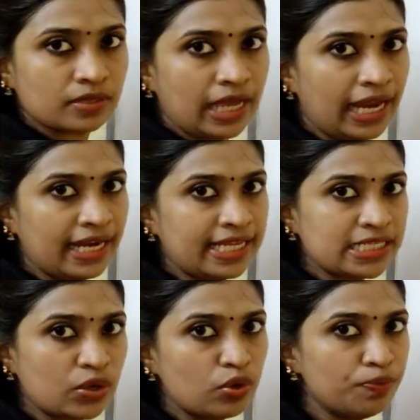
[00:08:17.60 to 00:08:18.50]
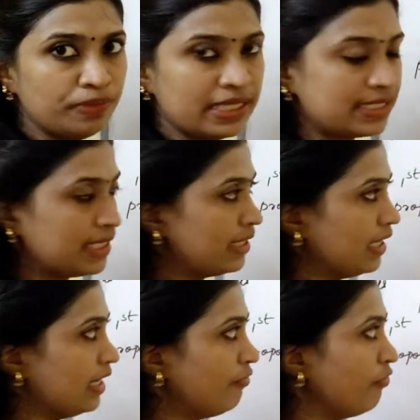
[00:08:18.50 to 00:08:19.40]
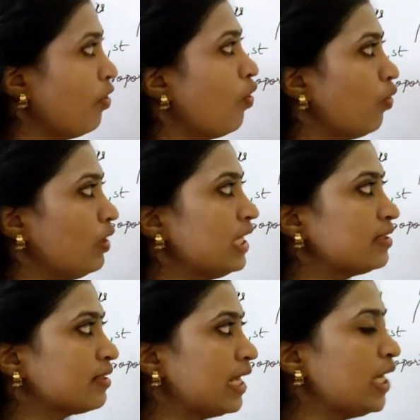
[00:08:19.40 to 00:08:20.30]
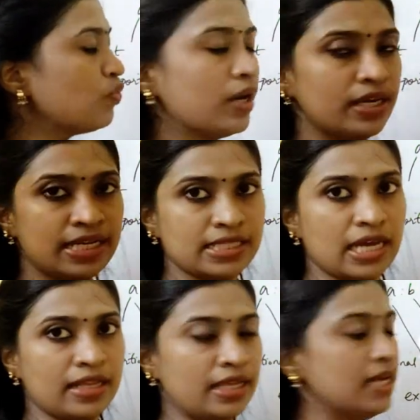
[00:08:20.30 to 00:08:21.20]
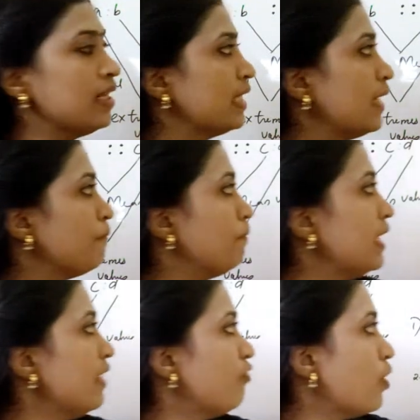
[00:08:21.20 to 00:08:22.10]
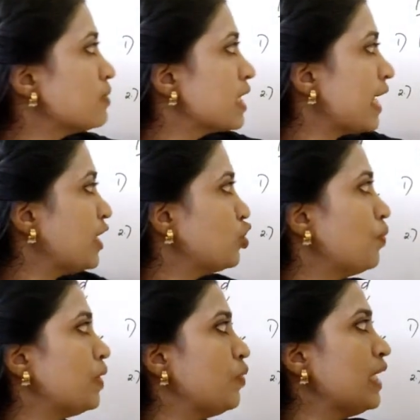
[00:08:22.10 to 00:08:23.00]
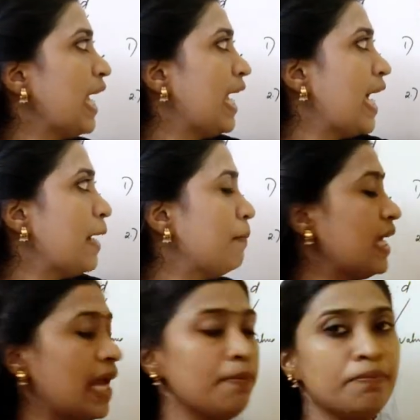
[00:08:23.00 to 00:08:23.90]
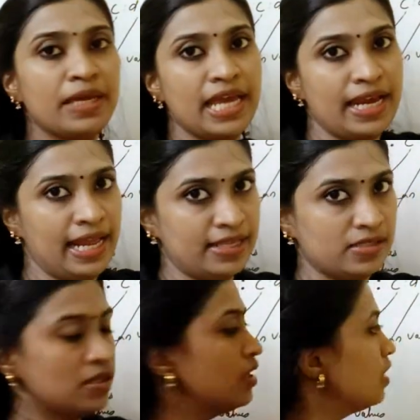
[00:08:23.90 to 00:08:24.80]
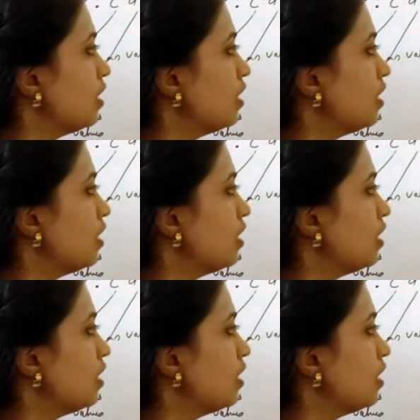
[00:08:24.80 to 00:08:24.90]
AD is equal to BC. And if only three quantities are there, then B forms a ratio between A and B and B and X.